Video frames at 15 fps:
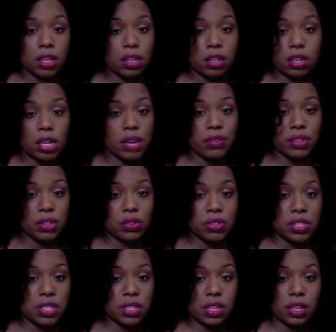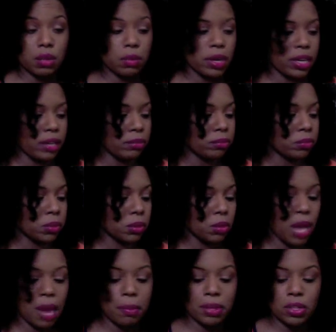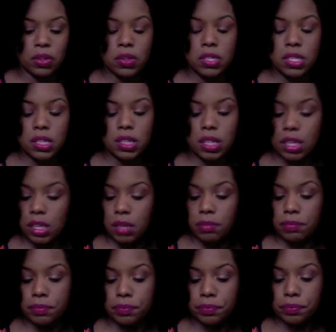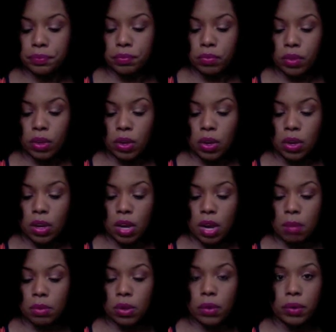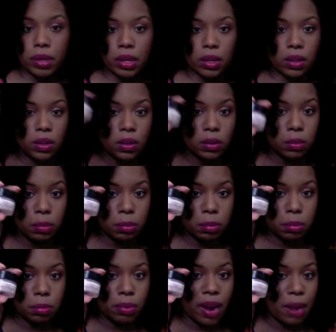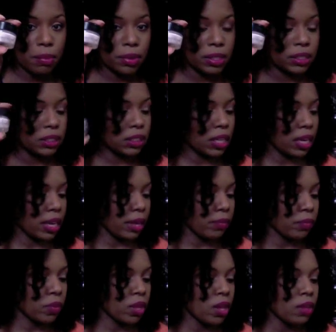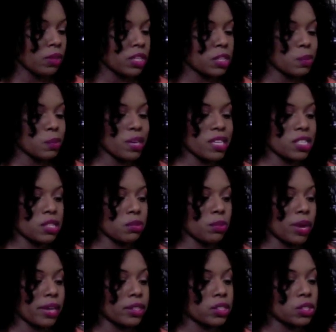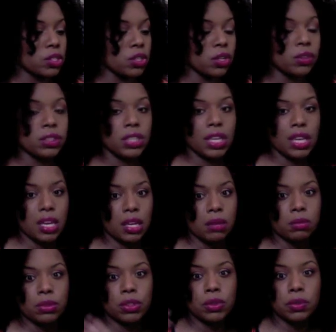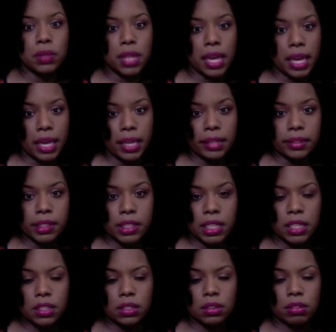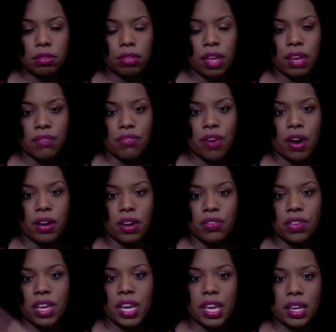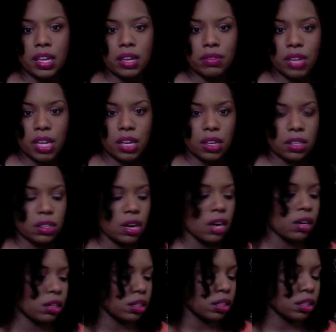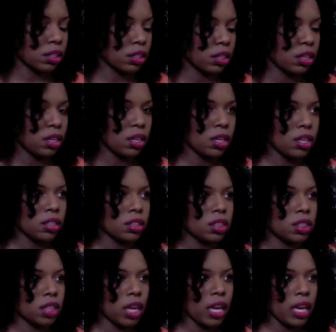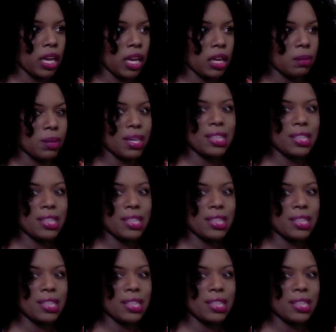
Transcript: Never used it anyway. I've been using the um, L'Oreal primer instead. The Smashbox Studio Skin, too light. Didn't think far enough ahead of getting a darker shade because